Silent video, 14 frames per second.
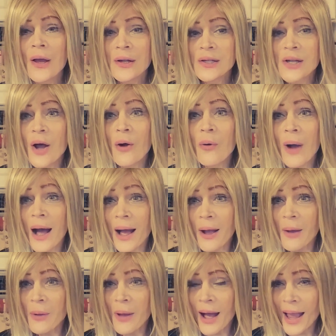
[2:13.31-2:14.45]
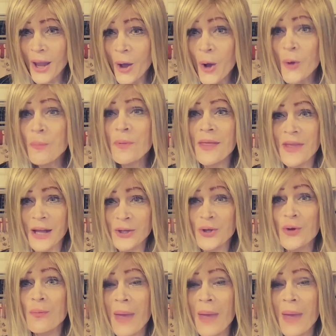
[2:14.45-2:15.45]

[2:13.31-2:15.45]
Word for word: So I hope that you